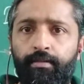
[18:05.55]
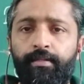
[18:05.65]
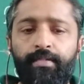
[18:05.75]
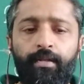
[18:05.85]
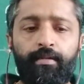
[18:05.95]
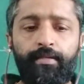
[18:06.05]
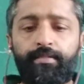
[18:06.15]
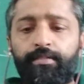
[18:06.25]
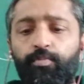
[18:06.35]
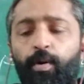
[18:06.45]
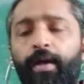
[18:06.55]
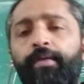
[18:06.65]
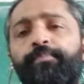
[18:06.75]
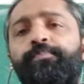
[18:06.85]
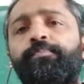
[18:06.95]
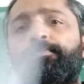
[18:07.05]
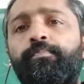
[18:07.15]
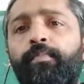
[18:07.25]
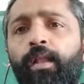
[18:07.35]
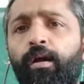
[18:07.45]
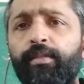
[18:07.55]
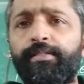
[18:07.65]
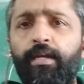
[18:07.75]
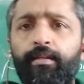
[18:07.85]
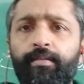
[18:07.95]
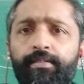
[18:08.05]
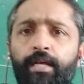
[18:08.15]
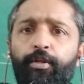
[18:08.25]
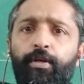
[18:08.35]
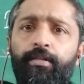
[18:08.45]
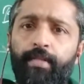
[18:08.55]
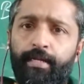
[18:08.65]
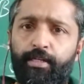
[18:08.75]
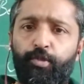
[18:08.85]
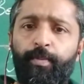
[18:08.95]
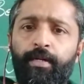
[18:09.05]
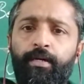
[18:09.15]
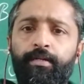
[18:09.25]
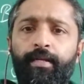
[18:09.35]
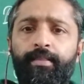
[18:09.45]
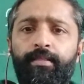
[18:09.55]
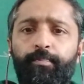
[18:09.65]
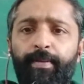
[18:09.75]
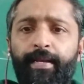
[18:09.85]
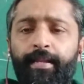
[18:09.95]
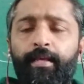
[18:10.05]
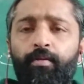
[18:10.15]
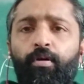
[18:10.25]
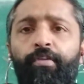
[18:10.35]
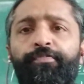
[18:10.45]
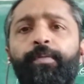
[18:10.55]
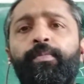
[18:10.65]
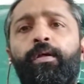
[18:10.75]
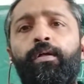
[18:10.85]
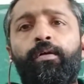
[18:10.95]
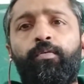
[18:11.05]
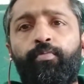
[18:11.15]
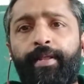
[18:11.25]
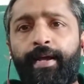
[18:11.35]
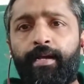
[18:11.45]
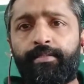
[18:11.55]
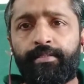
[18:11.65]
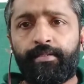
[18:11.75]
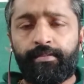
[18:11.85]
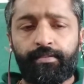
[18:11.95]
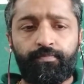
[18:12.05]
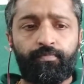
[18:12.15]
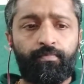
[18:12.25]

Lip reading: These are the reasons why. These are the things that have to be learned in the beginning of a Renaissance.